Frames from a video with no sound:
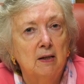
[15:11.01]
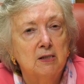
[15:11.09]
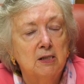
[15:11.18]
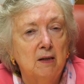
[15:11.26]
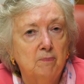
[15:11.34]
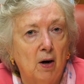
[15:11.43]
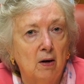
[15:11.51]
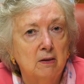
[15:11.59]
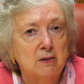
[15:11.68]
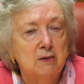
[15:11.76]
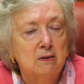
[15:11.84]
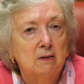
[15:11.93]
state
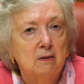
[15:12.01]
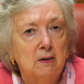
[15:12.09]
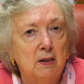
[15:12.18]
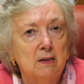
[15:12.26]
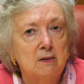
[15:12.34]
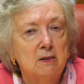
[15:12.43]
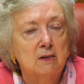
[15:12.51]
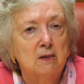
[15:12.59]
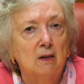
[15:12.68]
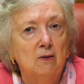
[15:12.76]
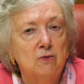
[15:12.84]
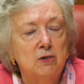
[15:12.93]
parks does is
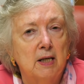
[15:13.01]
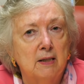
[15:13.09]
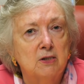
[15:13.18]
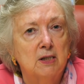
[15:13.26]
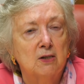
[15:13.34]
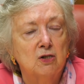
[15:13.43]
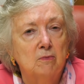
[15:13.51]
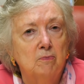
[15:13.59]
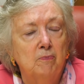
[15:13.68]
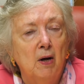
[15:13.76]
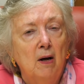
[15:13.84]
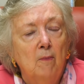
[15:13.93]
close that
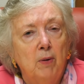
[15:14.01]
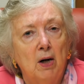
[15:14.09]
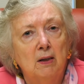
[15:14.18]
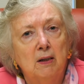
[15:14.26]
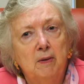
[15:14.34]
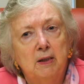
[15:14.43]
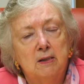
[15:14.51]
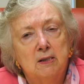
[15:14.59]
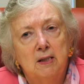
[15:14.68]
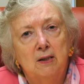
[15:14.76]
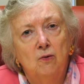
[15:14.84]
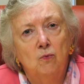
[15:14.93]
section, partly because
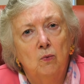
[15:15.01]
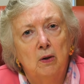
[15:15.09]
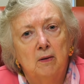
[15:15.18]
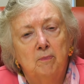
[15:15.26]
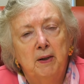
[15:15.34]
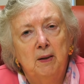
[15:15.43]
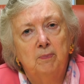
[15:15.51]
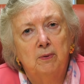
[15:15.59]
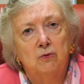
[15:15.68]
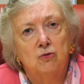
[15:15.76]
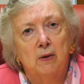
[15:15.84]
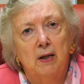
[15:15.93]
they don't want
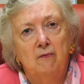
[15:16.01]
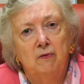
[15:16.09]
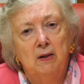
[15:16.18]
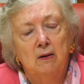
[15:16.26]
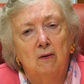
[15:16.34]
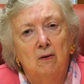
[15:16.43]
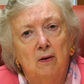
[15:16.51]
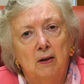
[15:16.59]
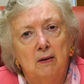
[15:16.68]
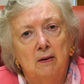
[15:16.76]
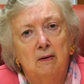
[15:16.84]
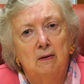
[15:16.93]
people driving
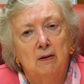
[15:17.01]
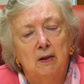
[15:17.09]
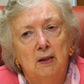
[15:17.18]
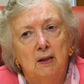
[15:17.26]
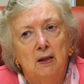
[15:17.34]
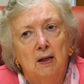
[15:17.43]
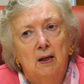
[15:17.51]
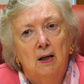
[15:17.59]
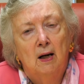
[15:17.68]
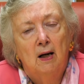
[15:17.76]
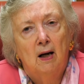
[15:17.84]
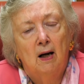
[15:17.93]
on the
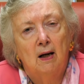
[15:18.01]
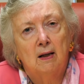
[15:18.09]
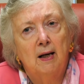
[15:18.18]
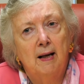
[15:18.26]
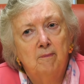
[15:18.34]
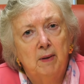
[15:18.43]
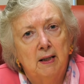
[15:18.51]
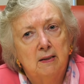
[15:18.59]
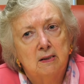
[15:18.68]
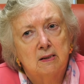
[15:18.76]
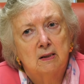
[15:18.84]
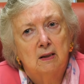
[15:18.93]
clam
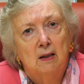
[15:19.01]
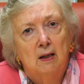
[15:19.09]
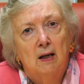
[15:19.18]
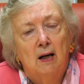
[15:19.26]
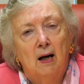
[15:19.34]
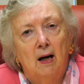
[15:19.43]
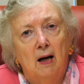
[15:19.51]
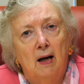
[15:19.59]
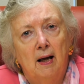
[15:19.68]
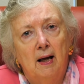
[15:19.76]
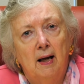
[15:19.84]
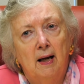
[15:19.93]
beds,
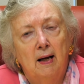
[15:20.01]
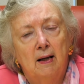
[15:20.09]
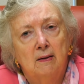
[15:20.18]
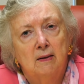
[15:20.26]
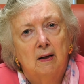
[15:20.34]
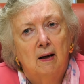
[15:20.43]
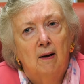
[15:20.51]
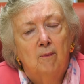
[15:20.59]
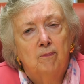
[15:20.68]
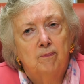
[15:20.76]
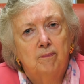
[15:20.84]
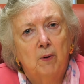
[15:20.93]
and
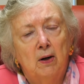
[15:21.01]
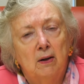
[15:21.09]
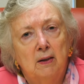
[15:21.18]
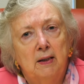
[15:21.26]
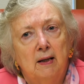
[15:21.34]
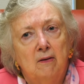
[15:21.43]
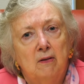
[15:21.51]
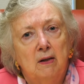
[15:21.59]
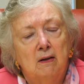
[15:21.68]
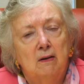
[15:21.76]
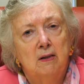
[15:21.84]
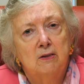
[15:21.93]
partly I
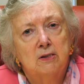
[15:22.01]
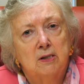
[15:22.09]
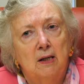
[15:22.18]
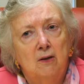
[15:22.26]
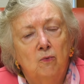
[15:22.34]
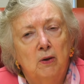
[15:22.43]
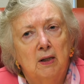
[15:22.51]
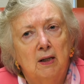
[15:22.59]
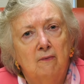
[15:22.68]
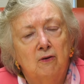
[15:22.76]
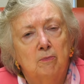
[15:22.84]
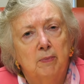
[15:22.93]
think they just kind of want to
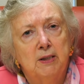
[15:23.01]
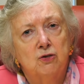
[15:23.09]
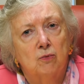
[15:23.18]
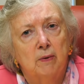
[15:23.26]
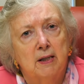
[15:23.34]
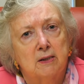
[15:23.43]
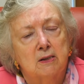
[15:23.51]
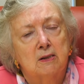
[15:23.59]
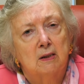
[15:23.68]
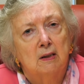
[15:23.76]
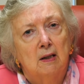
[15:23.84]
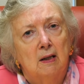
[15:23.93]
give the beach a rest.